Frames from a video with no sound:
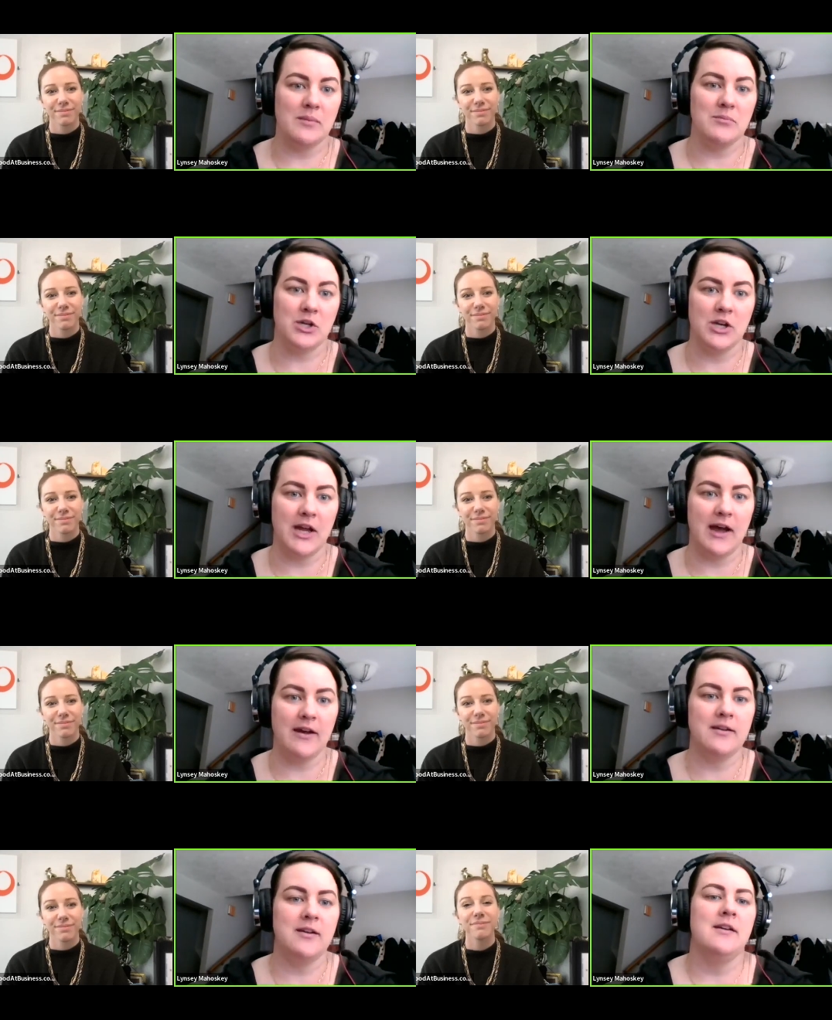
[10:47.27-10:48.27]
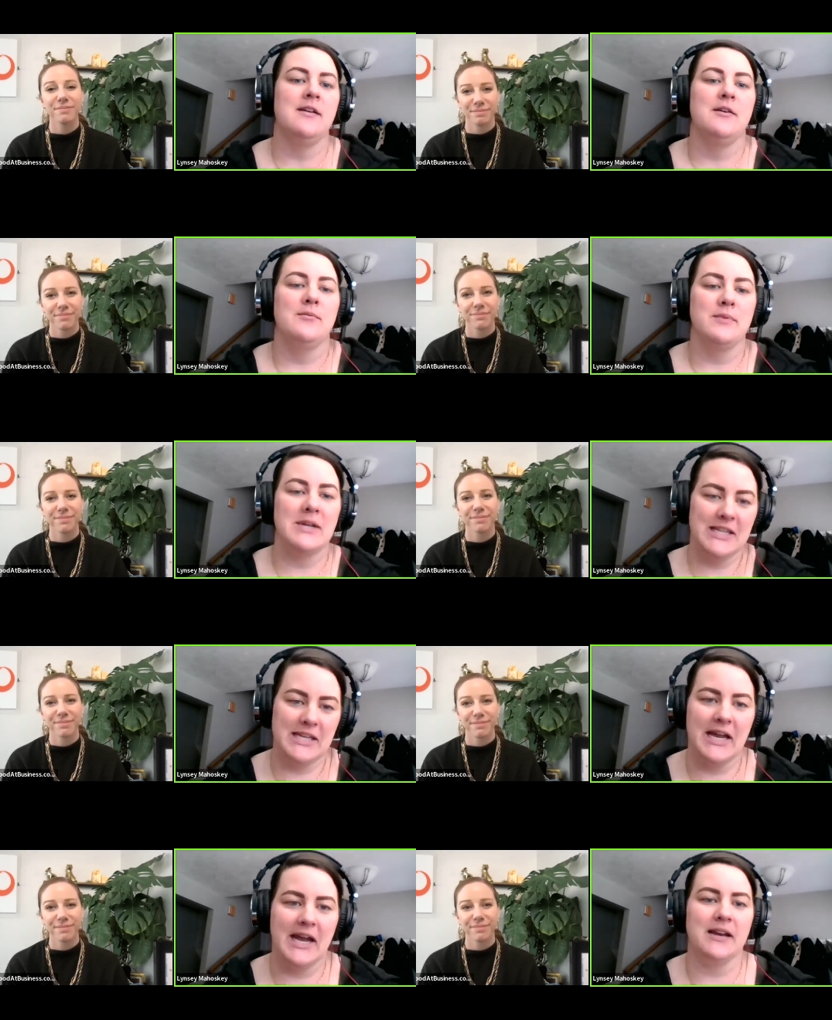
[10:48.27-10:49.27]
Speaker 1: good at, really
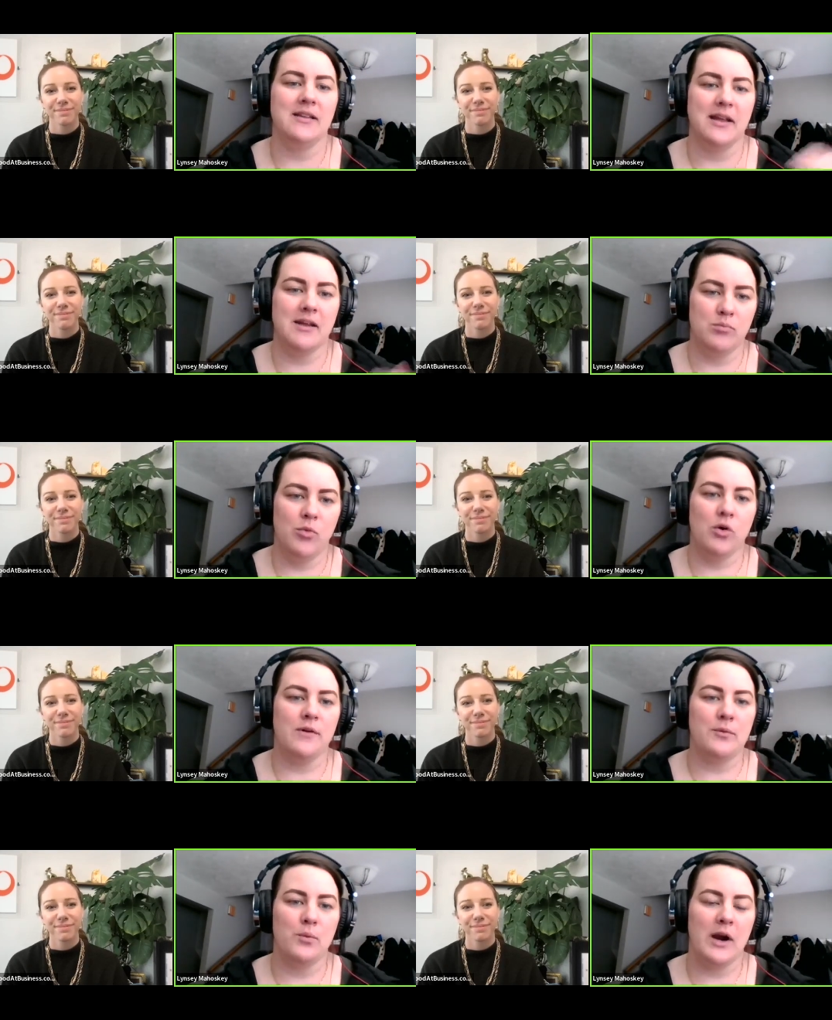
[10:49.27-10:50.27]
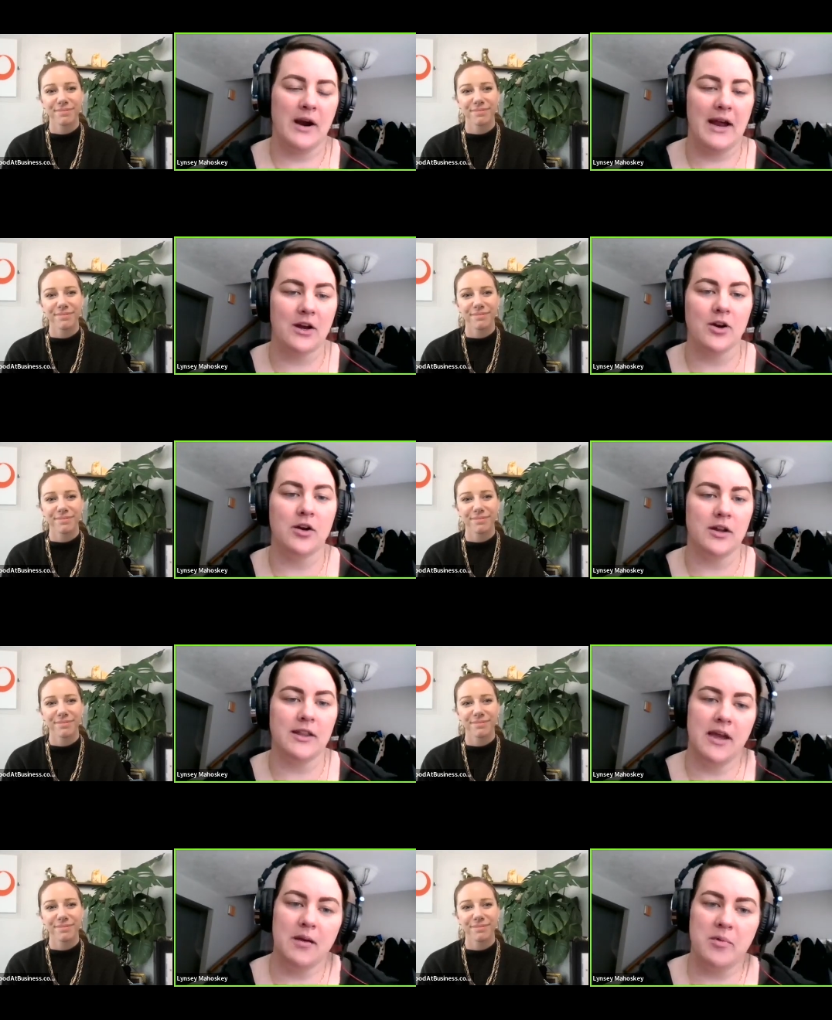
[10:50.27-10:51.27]
kind of like morphed where I currently
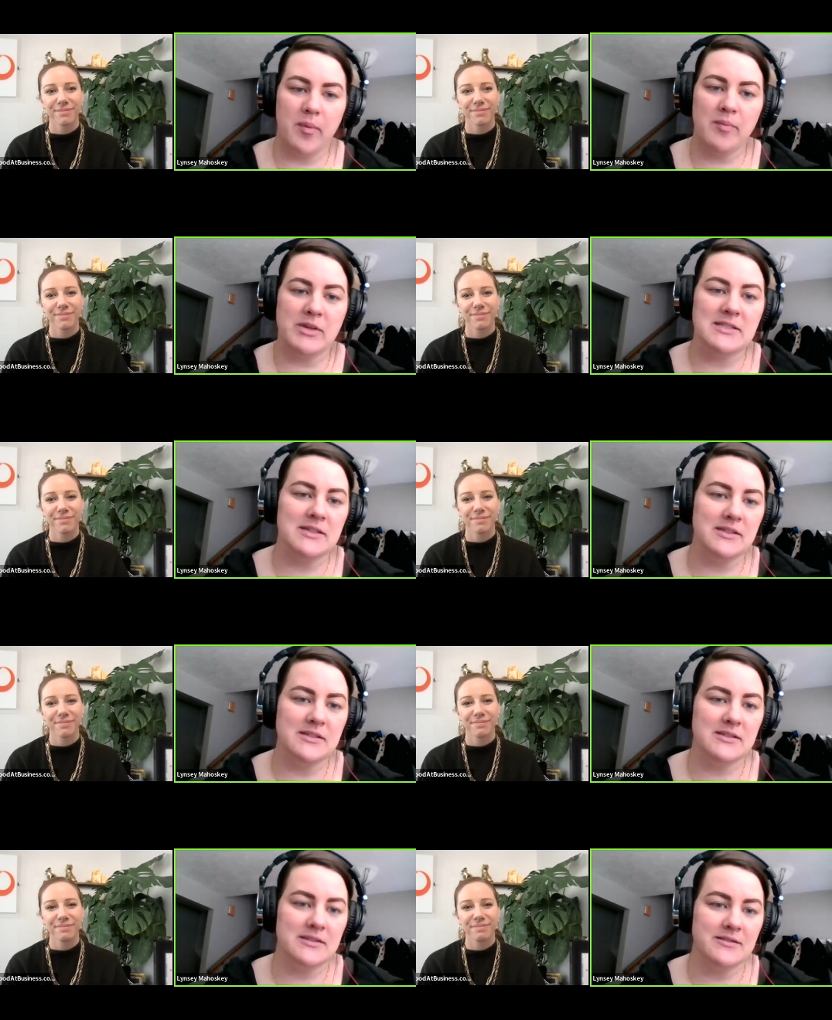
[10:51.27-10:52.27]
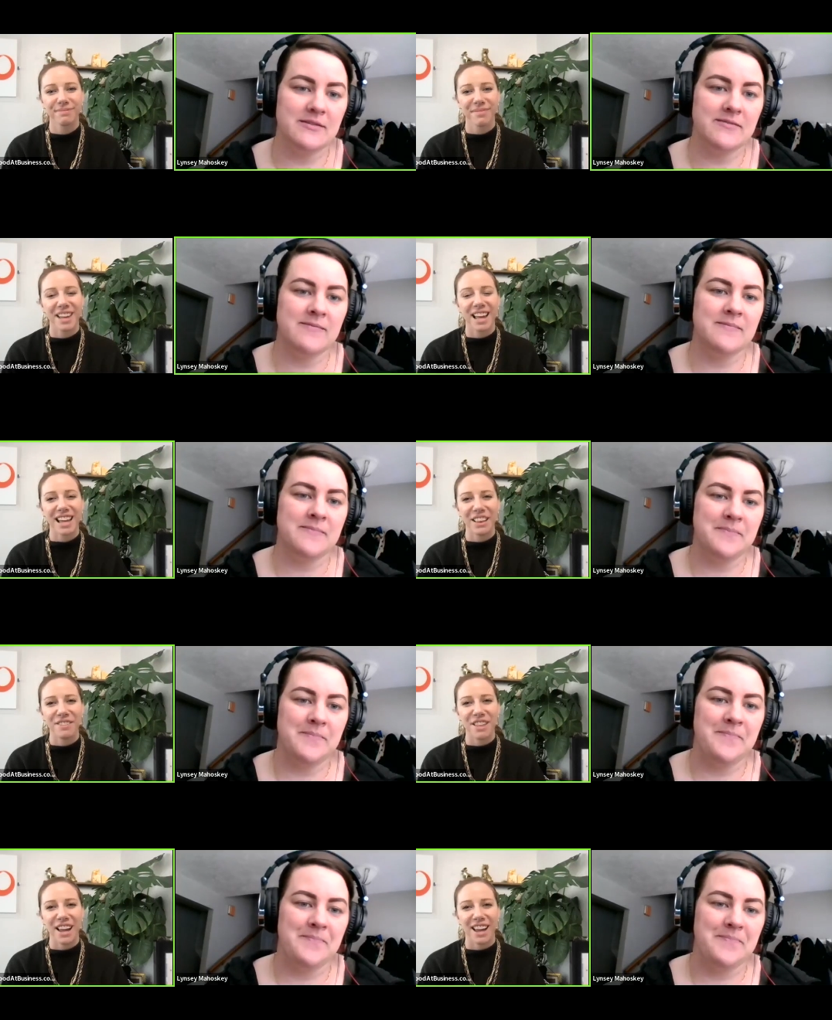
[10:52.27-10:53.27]
am in my business.
Speaker 2: I love
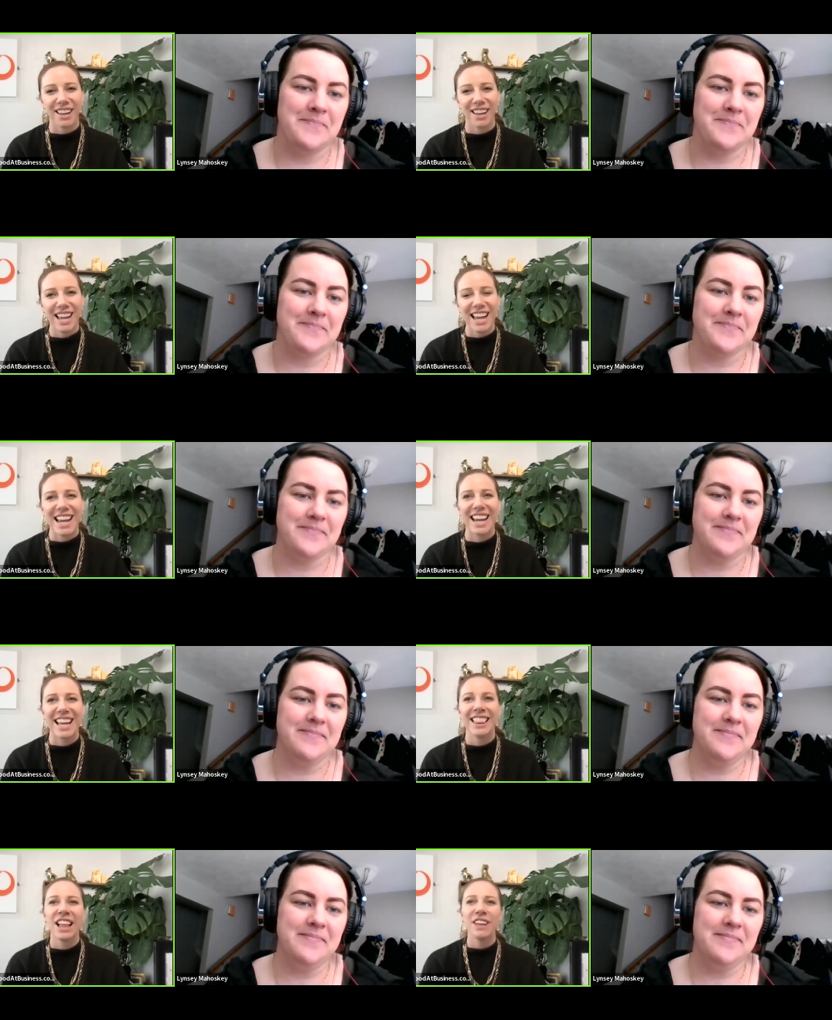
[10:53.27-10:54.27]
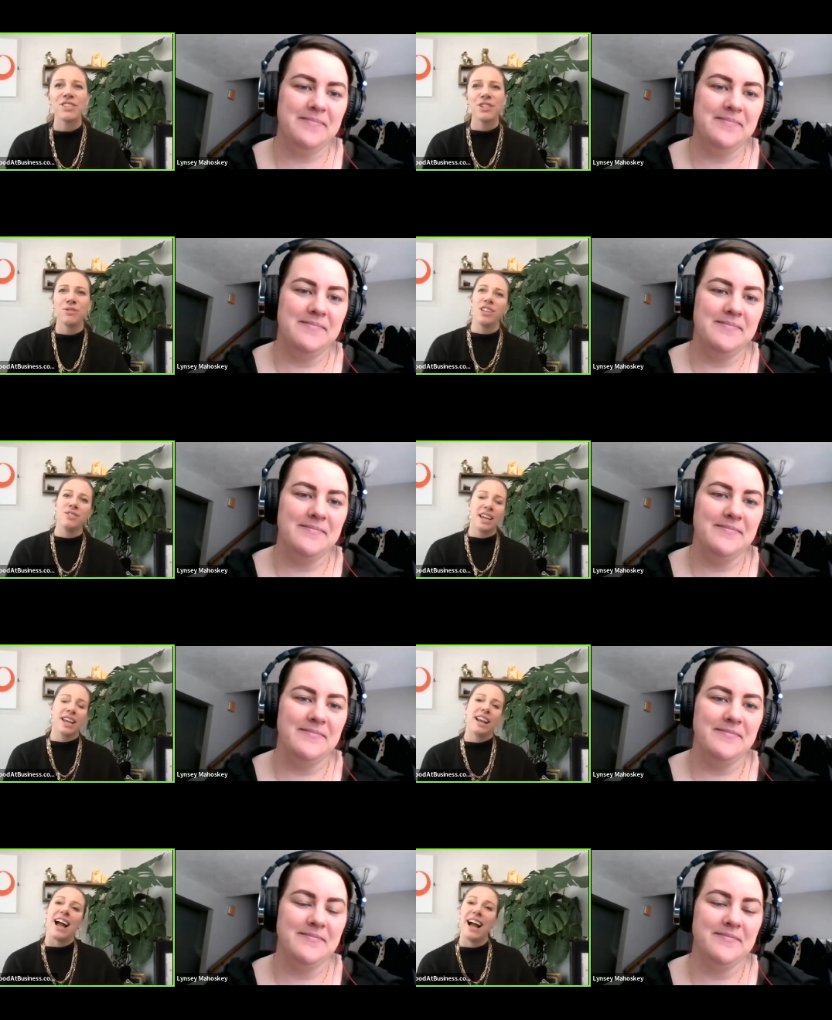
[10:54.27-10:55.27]
that. And I love too that you said,
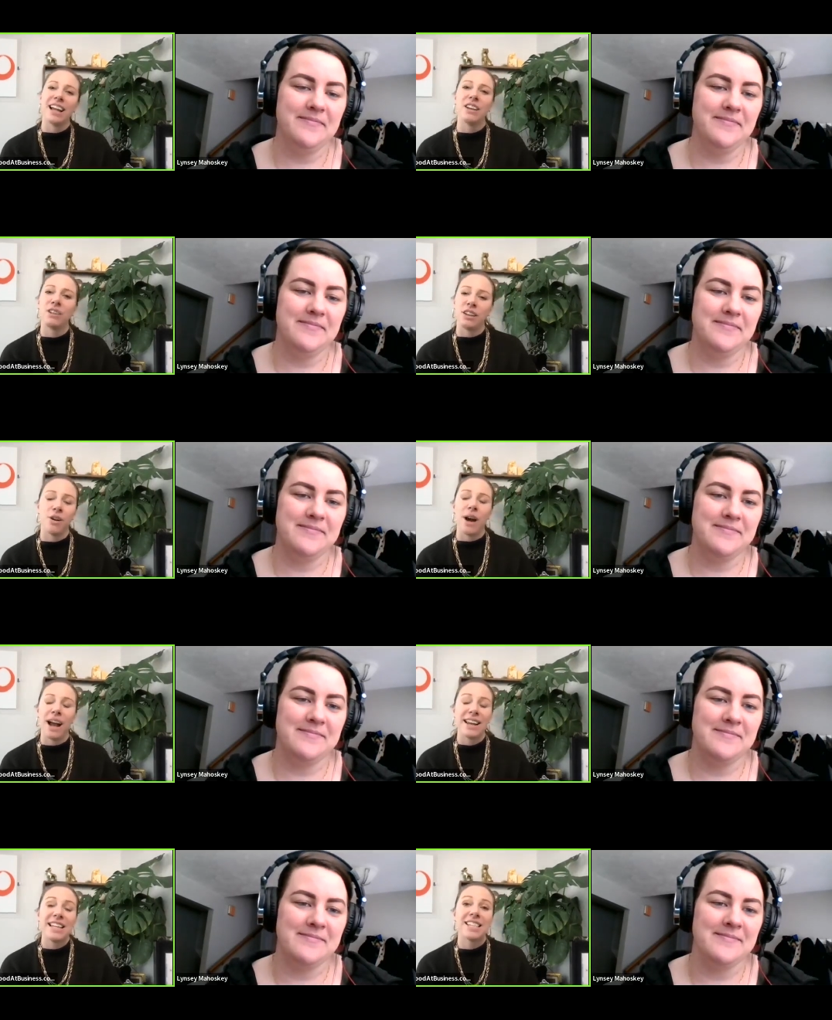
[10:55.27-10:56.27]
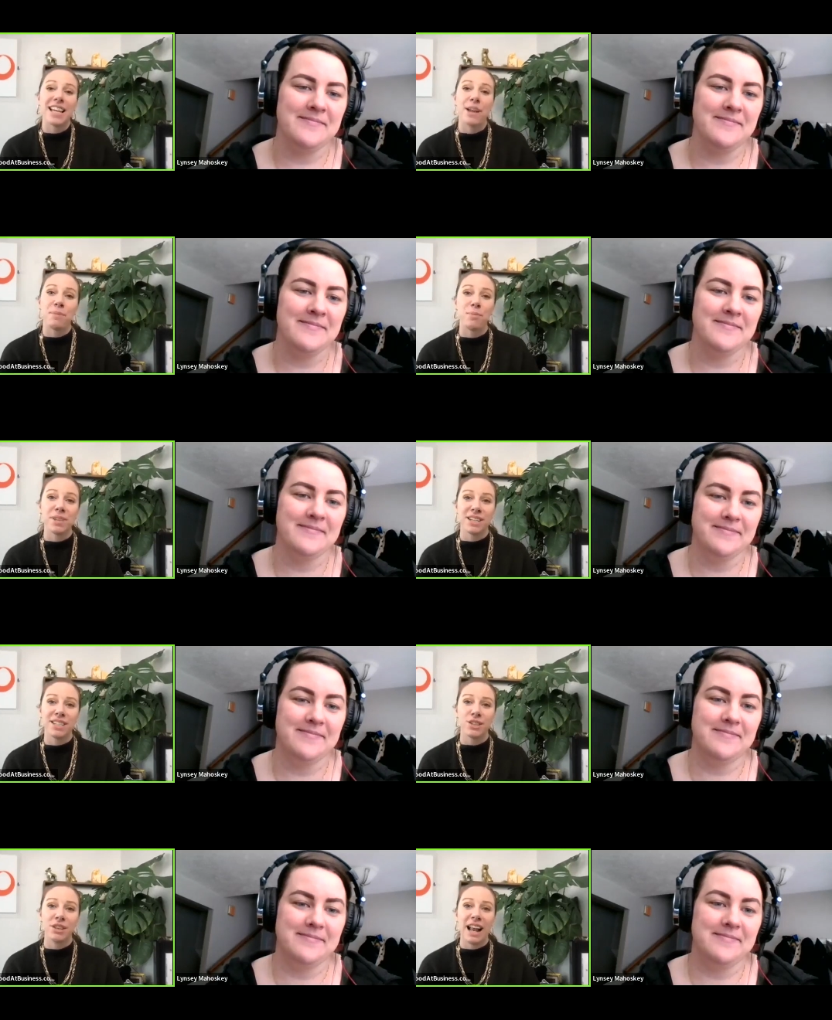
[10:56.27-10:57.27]
I, you know, I need to set up the business
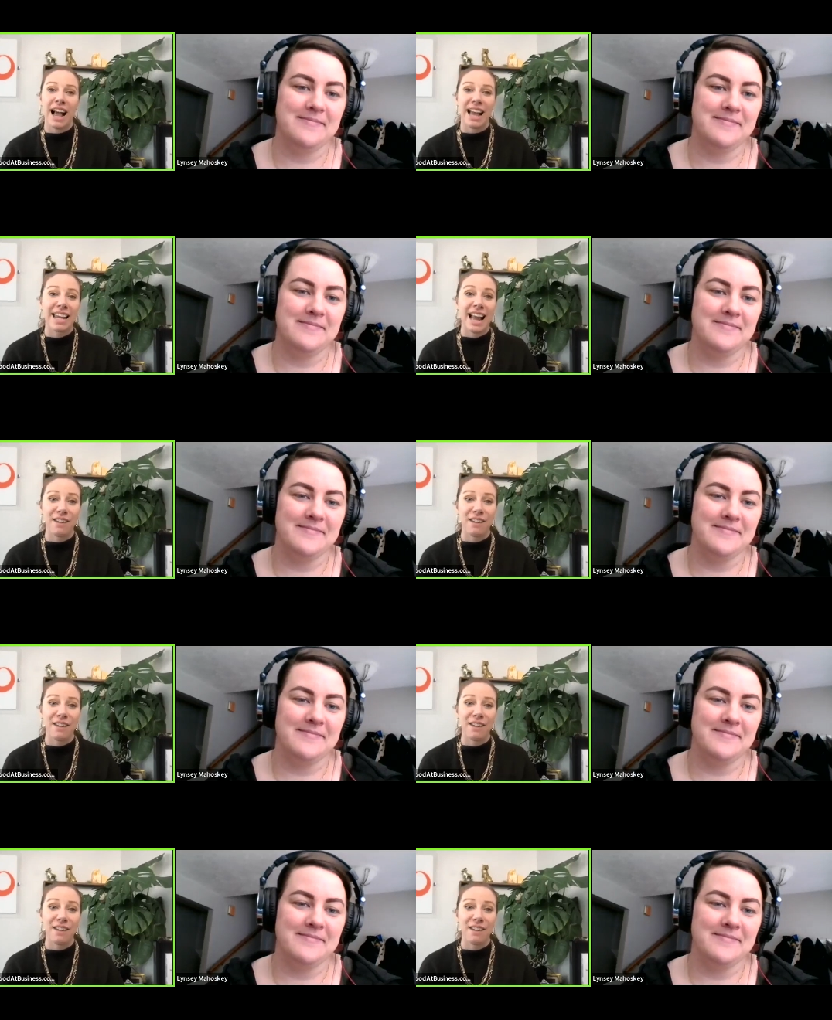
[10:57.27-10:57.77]
so that I can have